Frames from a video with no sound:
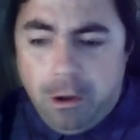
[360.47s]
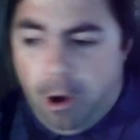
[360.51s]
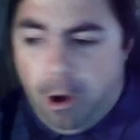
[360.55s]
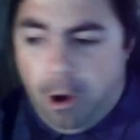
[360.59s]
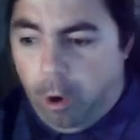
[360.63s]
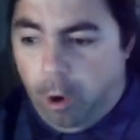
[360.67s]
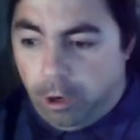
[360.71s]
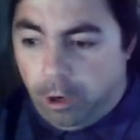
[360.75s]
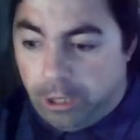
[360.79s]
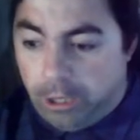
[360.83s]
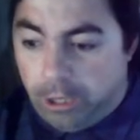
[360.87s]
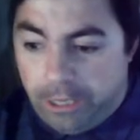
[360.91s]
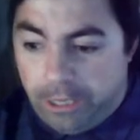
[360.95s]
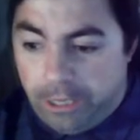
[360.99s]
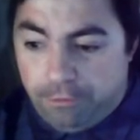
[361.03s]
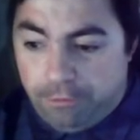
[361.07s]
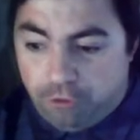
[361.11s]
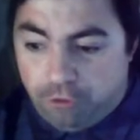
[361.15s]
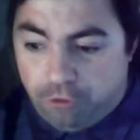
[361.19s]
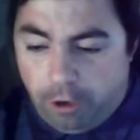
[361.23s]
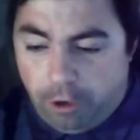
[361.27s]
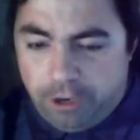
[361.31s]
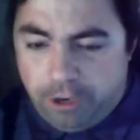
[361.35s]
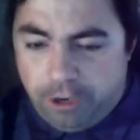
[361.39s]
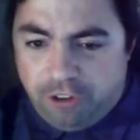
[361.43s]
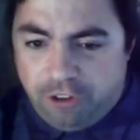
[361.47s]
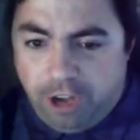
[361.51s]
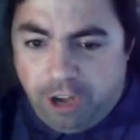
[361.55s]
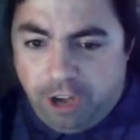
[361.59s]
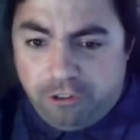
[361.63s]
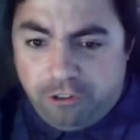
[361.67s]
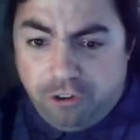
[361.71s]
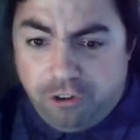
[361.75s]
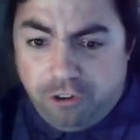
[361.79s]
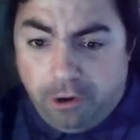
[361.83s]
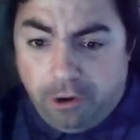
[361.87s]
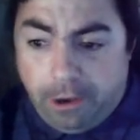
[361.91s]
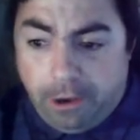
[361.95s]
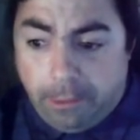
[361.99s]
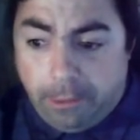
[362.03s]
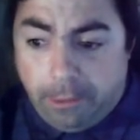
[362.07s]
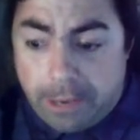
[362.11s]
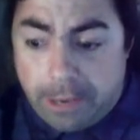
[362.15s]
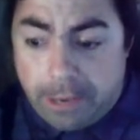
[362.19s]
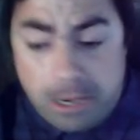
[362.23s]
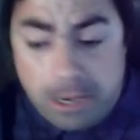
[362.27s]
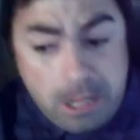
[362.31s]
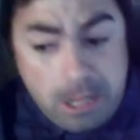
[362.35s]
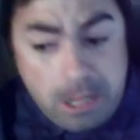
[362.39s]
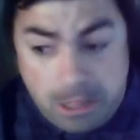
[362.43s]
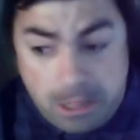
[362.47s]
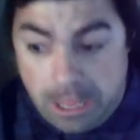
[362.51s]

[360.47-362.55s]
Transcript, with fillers: Are the leaves starting to change in your area?